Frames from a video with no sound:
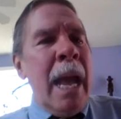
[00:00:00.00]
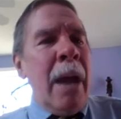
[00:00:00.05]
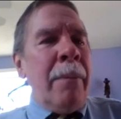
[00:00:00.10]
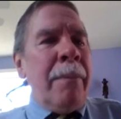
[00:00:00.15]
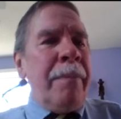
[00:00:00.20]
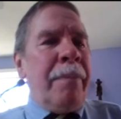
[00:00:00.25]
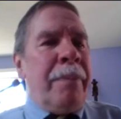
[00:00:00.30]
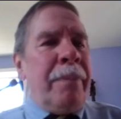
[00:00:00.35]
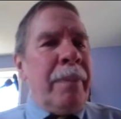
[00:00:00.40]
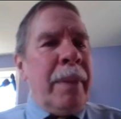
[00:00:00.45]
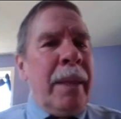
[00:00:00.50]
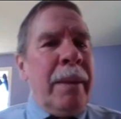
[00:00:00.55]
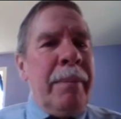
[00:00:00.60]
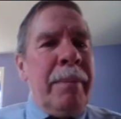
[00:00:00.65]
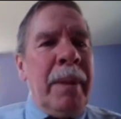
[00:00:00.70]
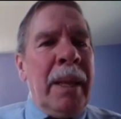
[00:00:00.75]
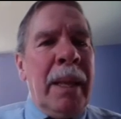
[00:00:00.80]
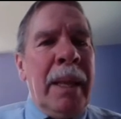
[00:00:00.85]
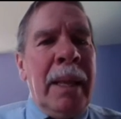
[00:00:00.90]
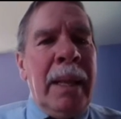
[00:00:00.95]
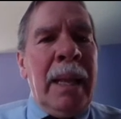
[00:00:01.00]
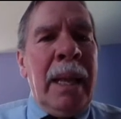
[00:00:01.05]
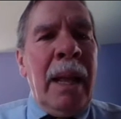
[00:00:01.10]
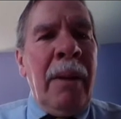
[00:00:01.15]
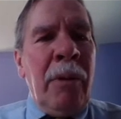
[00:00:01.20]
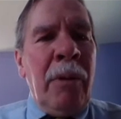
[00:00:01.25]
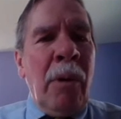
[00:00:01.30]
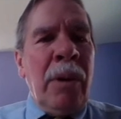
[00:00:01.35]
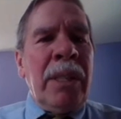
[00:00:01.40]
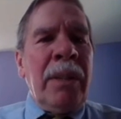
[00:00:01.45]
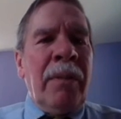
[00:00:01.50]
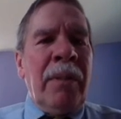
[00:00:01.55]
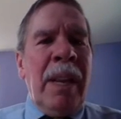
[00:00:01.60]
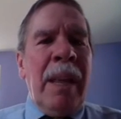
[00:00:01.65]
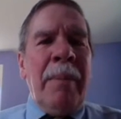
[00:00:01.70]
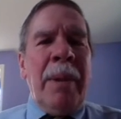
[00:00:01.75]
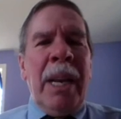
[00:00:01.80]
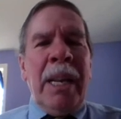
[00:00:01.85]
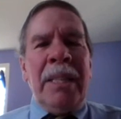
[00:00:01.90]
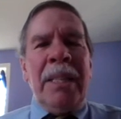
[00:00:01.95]
Now, of course, the
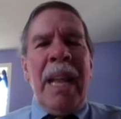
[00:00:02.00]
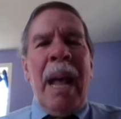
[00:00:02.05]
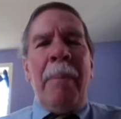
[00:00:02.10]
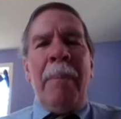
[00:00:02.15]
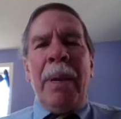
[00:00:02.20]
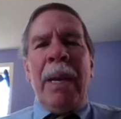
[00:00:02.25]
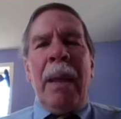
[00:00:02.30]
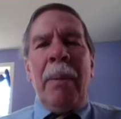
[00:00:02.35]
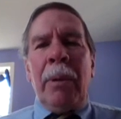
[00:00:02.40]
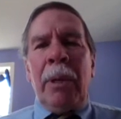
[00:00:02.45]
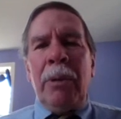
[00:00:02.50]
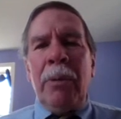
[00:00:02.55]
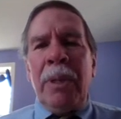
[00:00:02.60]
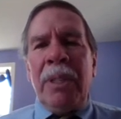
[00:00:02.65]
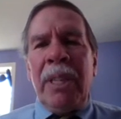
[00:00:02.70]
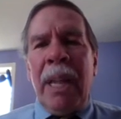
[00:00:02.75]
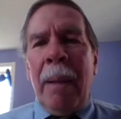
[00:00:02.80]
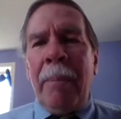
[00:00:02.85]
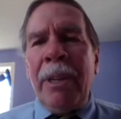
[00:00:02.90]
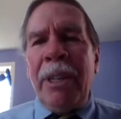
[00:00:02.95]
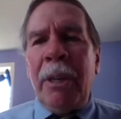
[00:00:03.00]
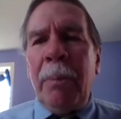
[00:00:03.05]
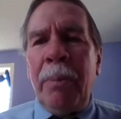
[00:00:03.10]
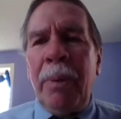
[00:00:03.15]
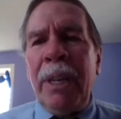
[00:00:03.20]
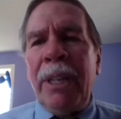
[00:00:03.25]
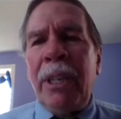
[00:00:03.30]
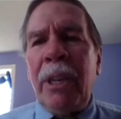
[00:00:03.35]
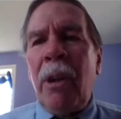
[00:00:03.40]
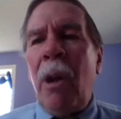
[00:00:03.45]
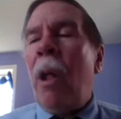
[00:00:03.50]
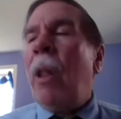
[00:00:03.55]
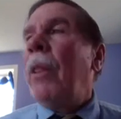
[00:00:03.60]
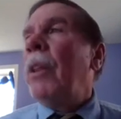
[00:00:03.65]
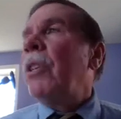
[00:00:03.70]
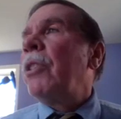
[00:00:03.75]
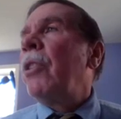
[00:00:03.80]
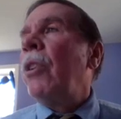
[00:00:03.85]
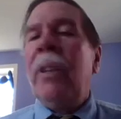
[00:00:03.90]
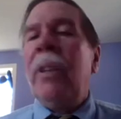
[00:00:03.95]
claimant has not been able to establish a breach at
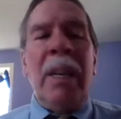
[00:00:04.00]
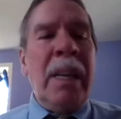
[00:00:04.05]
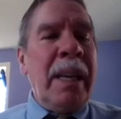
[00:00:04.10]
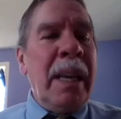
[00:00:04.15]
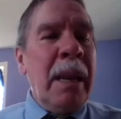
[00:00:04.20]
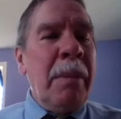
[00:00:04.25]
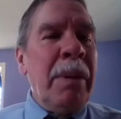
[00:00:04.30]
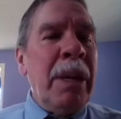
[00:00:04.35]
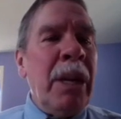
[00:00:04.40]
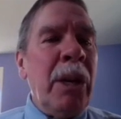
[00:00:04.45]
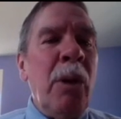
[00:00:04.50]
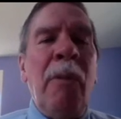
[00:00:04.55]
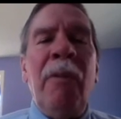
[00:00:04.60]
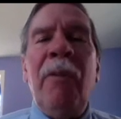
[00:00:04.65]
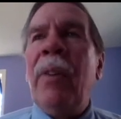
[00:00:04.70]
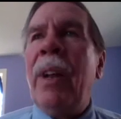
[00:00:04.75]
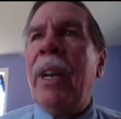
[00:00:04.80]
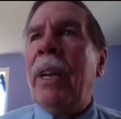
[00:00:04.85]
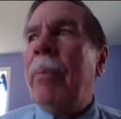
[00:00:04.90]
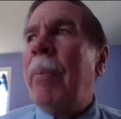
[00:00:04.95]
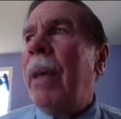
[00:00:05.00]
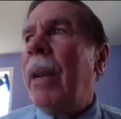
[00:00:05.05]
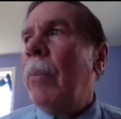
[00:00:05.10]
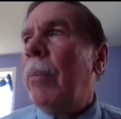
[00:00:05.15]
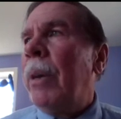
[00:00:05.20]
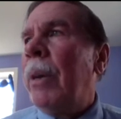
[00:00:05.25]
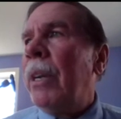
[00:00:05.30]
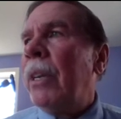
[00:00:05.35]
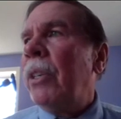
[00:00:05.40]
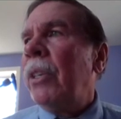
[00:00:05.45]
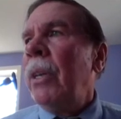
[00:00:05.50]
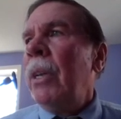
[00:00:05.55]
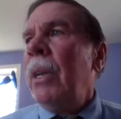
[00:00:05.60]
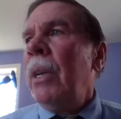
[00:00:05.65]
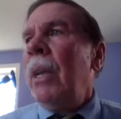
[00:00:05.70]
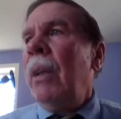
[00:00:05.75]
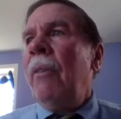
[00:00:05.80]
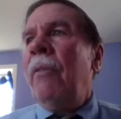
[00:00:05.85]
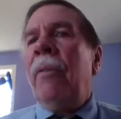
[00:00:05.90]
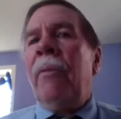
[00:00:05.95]
all. There certainly can be no fundamental breach.
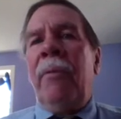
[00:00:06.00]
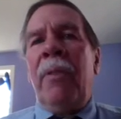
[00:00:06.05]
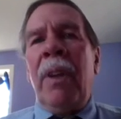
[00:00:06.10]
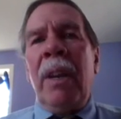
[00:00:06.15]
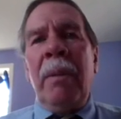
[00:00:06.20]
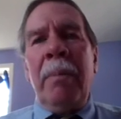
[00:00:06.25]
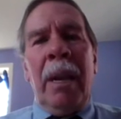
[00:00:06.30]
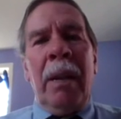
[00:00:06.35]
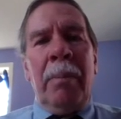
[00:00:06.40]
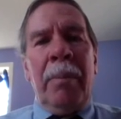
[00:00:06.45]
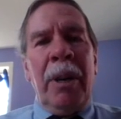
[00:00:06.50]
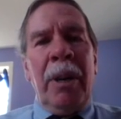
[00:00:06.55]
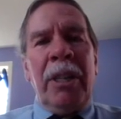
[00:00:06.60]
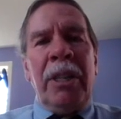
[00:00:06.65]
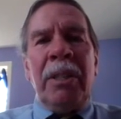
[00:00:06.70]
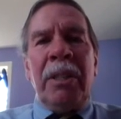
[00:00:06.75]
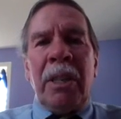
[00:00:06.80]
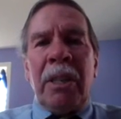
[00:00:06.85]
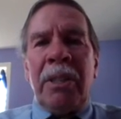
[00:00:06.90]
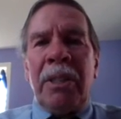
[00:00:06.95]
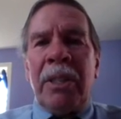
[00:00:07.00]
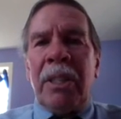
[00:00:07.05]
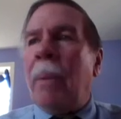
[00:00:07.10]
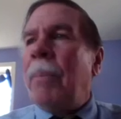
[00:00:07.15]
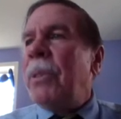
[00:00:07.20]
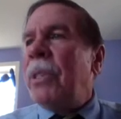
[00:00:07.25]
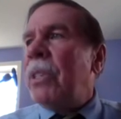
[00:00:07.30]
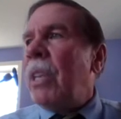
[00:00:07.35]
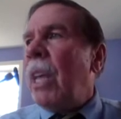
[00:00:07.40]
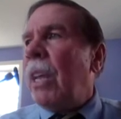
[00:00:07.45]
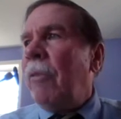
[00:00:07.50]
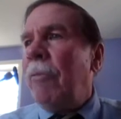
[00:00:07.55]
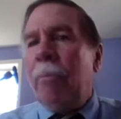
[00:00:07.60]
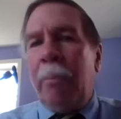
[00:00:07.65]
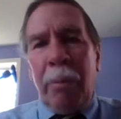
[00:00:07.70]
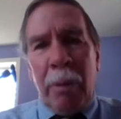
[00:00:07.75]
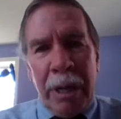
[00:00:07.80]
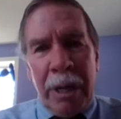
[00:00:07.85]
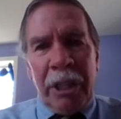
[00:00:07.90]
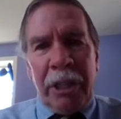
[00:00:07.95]
Fundamental breach is a subset
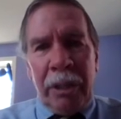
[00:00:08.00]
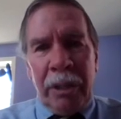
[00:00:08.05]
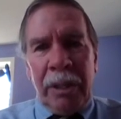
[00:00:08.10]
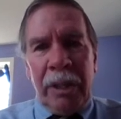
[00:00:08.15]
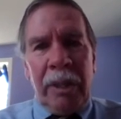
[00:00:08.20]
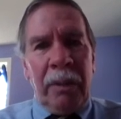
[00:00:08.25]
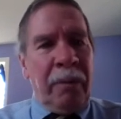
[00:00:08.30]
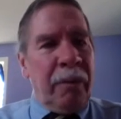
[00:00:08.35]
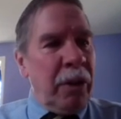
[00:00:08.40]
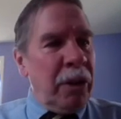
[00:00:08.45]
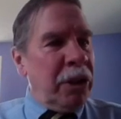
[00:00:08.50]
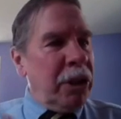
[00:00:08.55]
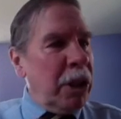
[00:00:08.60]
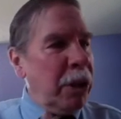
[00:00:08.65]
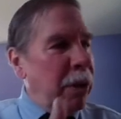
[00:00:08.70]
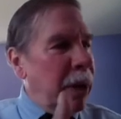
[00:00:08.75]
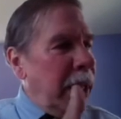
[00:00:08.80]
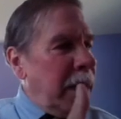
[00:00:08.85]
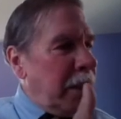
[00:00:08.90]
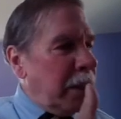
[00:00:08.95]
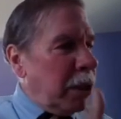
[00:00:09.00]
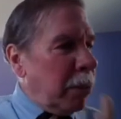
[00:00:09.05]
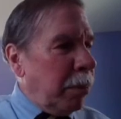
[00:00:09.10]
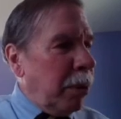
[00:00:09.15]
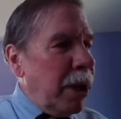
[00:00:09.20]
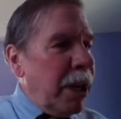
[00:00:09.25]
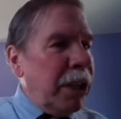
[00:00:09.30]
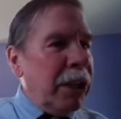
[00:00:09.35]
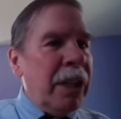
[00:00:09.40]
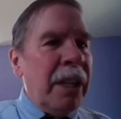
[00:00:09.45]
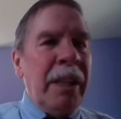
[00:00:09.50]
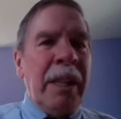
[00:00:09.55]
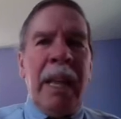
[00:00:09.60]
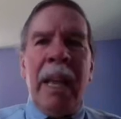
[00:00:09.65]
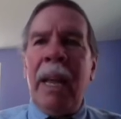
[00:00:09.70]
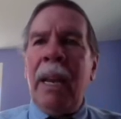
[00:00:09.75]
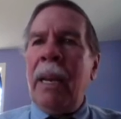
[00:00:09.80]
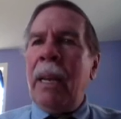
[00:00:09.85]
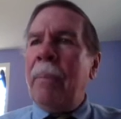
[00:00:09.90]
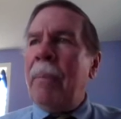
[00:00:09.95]
of breaches. The first thing you need is a breach,
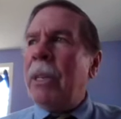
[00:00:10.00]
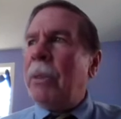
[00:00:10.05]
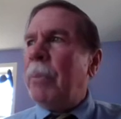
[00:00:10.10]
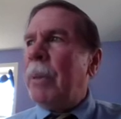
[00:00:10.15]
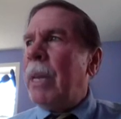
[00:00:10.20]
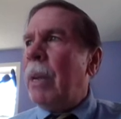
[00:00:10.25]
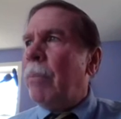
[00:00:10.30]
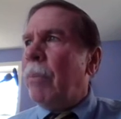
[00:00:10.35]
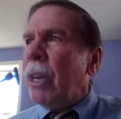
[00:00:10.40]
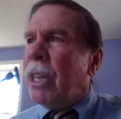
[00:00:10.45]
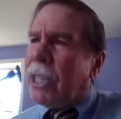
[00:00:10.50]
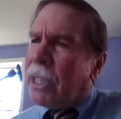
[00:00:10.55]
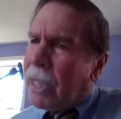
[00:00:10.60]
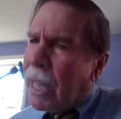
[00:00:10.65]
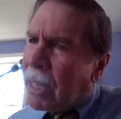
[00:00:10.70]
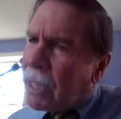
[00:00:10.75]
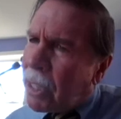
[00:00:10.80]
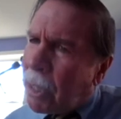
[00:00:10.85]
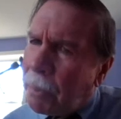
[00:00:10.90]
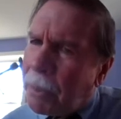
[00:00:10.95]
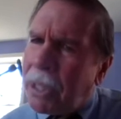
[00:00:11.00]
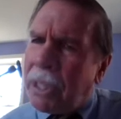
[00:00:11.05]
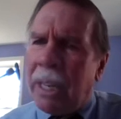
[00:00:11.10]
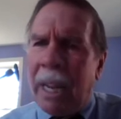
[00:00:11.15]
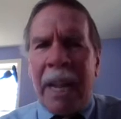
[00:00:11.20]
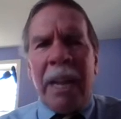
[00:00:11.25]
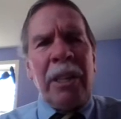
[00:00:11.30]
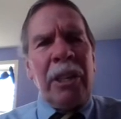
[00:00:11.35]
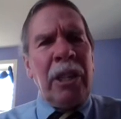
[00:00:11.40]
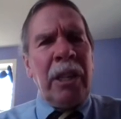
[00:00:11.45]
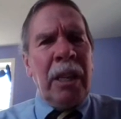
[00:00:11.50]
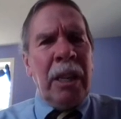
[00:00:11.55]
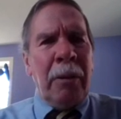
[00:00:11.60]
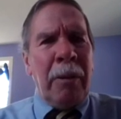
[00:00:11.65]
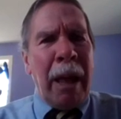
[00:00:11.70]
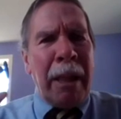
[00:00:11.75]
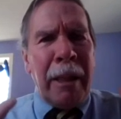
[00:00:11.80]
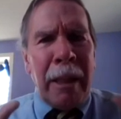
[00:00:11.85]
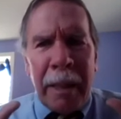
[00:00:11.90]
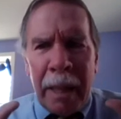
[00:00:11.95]
and then it must be a breach that
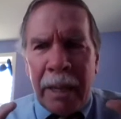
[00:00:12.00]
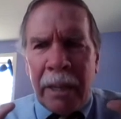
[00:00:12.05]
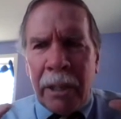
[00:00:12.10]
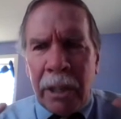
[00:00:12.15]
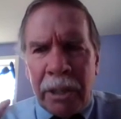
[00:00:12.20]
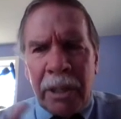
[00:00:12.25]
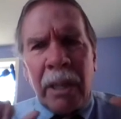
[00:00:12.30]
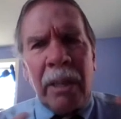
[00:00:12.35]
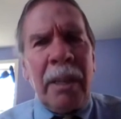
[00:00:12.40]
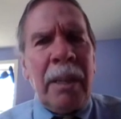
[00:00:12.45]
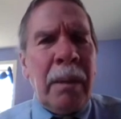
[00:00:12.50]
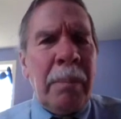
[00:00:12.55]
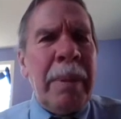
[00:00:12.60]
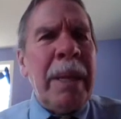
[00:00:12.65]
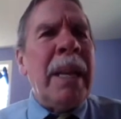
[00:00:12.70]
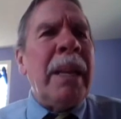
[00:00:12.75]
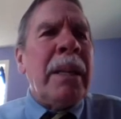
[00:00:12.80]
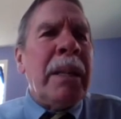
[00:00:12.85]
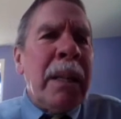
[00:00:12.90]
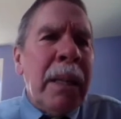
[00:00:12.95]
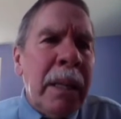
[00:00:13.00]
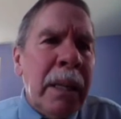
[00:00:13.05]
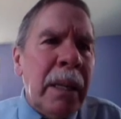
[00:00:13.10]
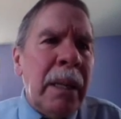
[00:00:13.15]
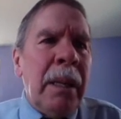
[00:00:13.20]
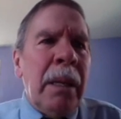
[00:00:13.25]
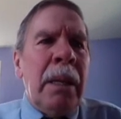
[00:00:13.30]
substantially, rather than just a little bit,